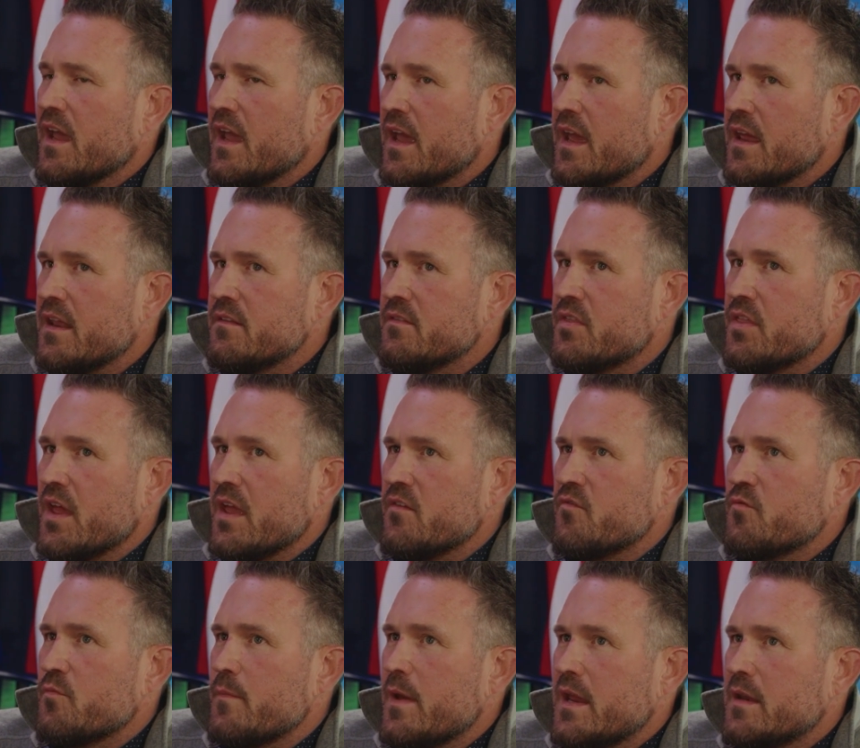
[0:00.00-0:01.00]
And
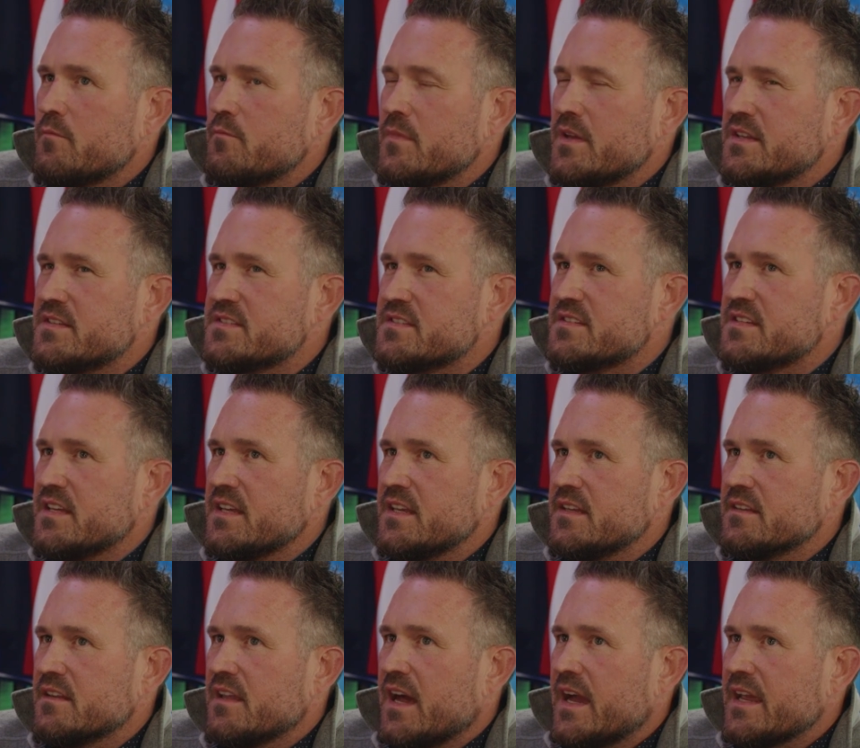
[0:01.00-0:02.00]
they've made me
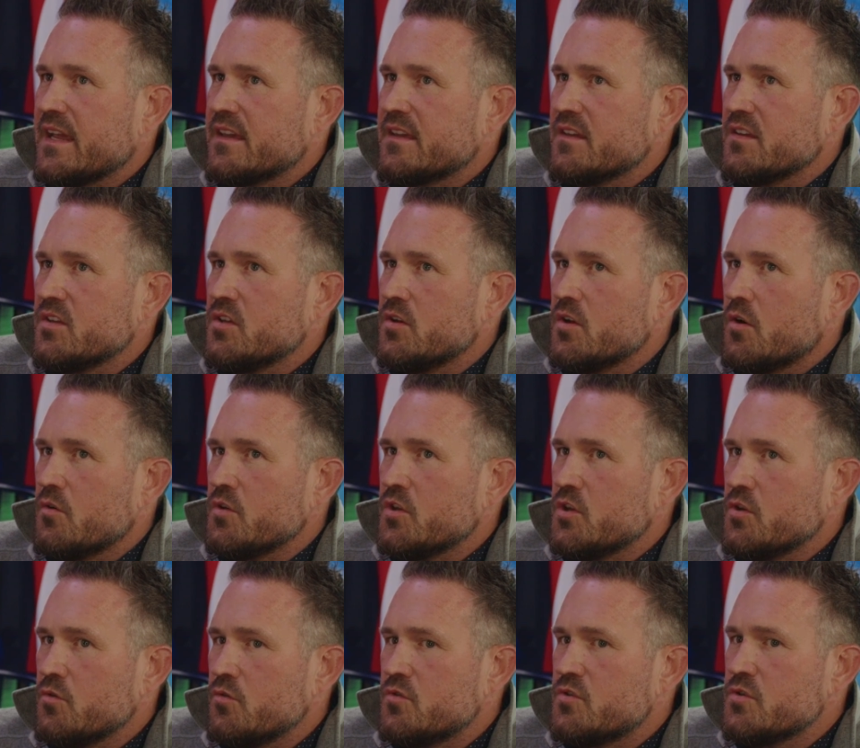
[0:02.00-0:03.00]
see, like, you know,
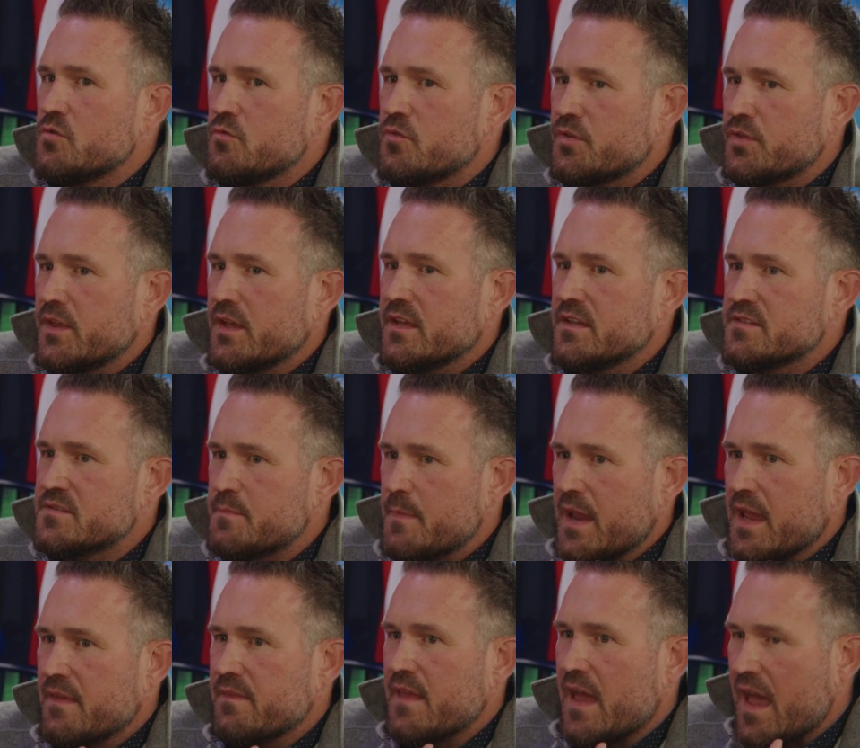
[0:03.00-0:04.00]
you do things,
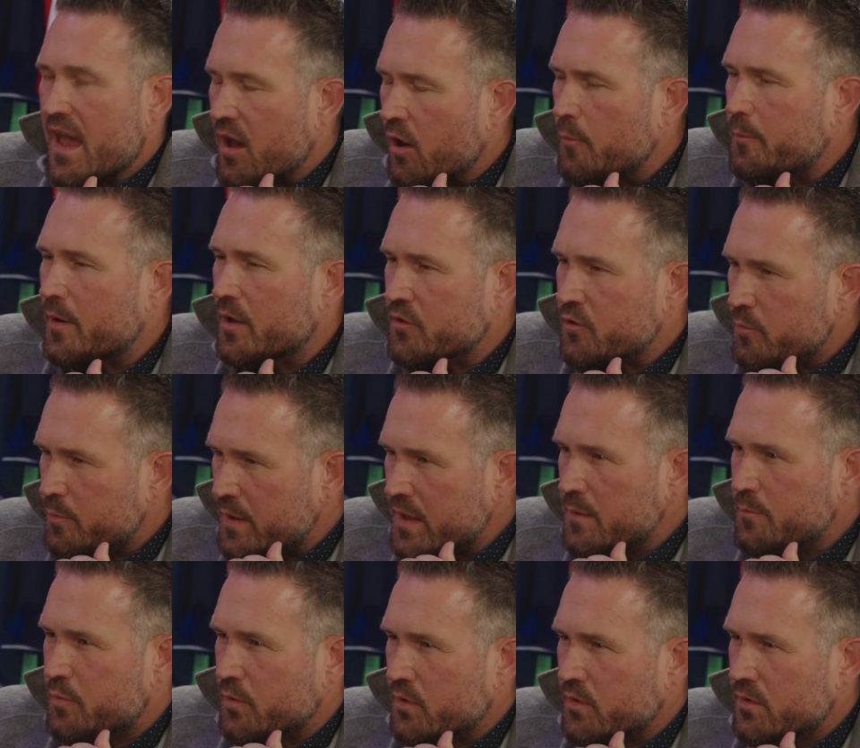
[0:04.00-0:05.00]
man, that help other
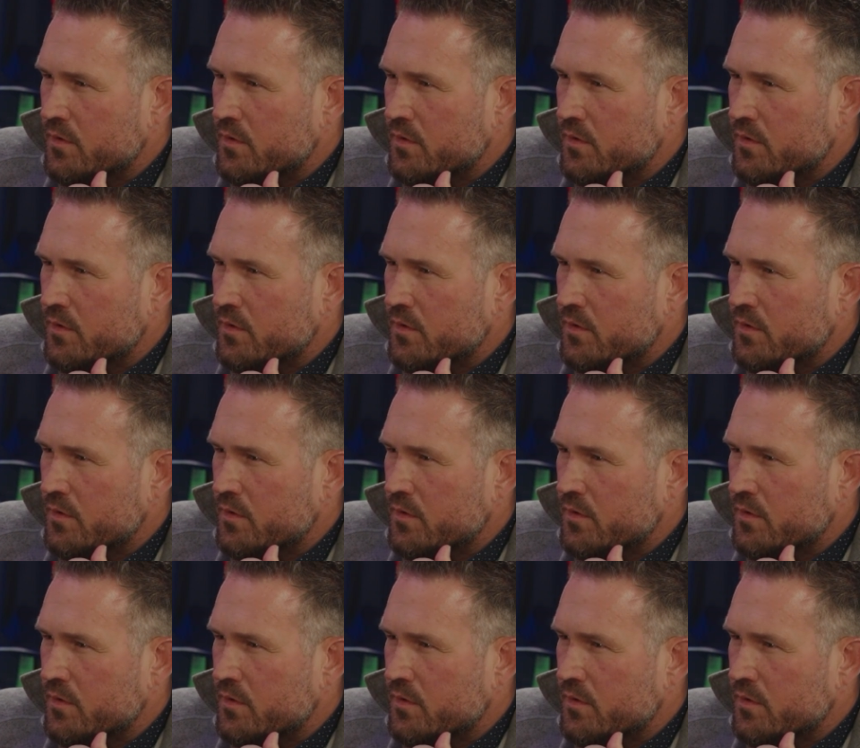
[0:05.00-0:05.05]
people.